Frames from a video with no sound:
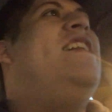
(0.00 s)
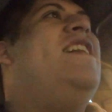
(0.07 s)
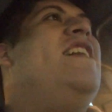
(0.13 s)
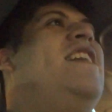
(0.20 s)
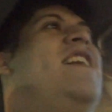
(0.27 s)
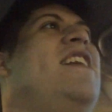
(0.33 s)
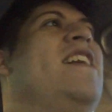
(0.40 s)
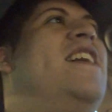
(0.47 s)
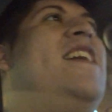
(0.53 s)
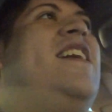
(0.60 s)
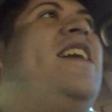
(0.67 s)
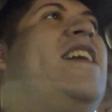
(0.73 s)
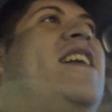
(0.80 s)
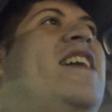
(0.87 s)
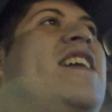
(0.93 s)

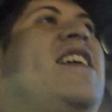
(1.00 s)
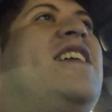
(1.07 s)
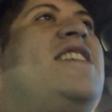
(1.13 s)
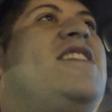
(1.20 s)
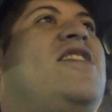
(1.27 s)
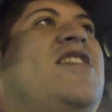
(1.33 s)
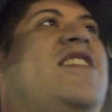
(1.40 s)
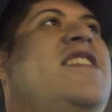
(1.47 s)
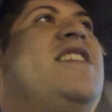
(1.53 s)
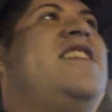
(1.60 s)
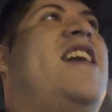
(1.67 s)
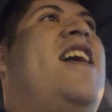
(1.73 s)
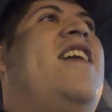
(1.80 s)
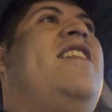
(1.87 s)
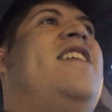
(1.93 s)
Ah, I guess it's just a
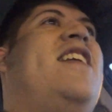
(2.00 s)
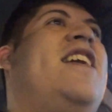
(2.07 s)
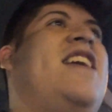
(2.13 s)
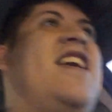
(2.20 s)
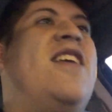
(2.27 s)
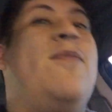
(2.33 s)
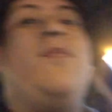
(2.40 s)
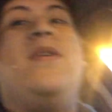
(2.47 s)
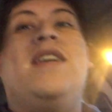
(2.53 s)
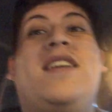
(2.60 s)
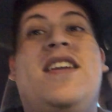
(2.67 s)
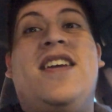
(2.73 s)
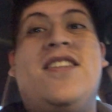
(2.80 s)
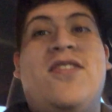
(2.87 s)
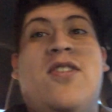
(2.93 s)
sign that I can't be a
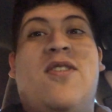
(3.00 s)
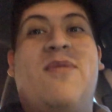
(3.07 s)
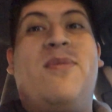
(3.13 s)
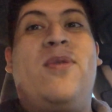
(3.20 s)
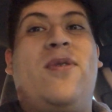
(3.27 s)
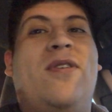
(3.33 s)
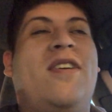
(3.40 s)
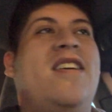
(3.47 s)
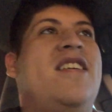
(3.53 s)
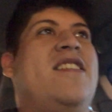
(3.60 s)
kid no more